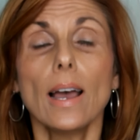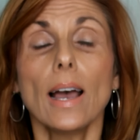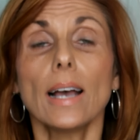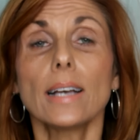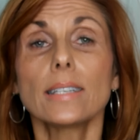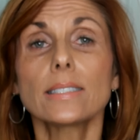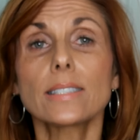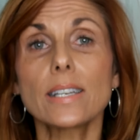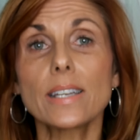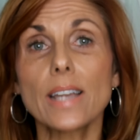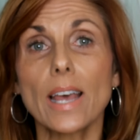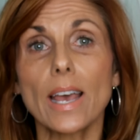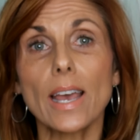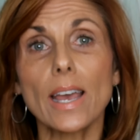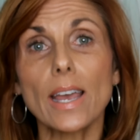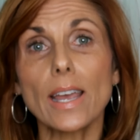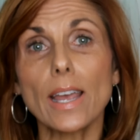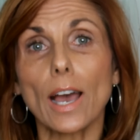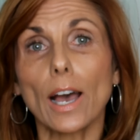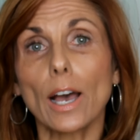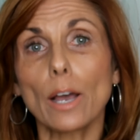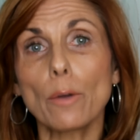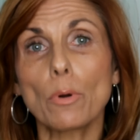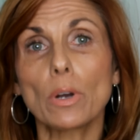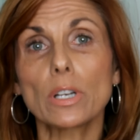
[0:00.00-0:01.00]
And
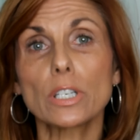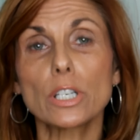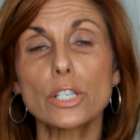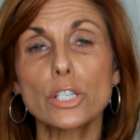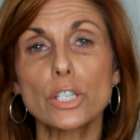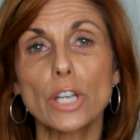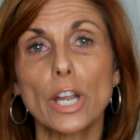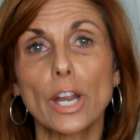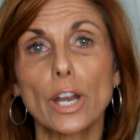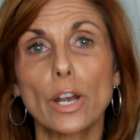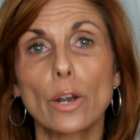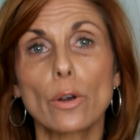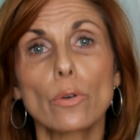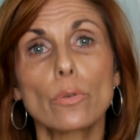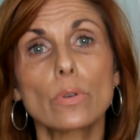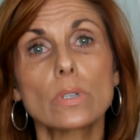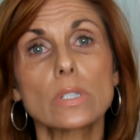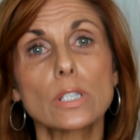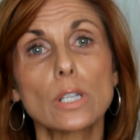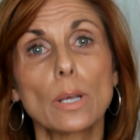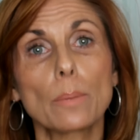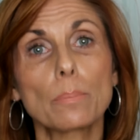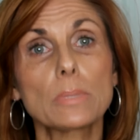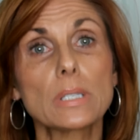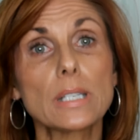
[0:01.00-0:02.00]
today I want to share
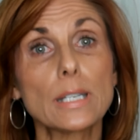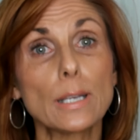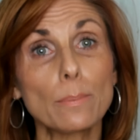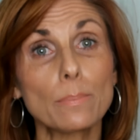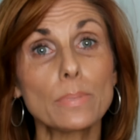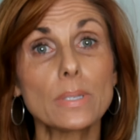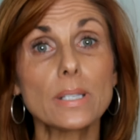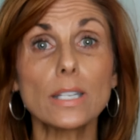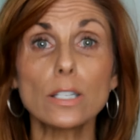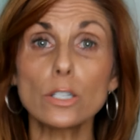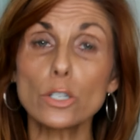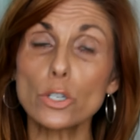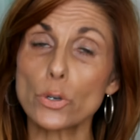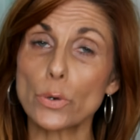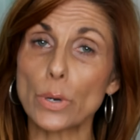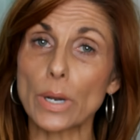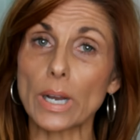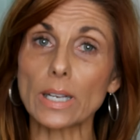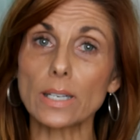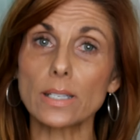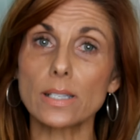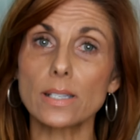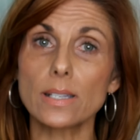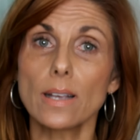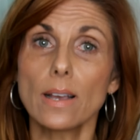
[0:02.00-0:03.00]
some tips and
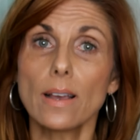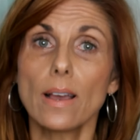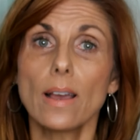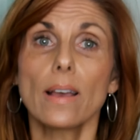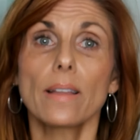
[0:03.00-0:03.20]
tricks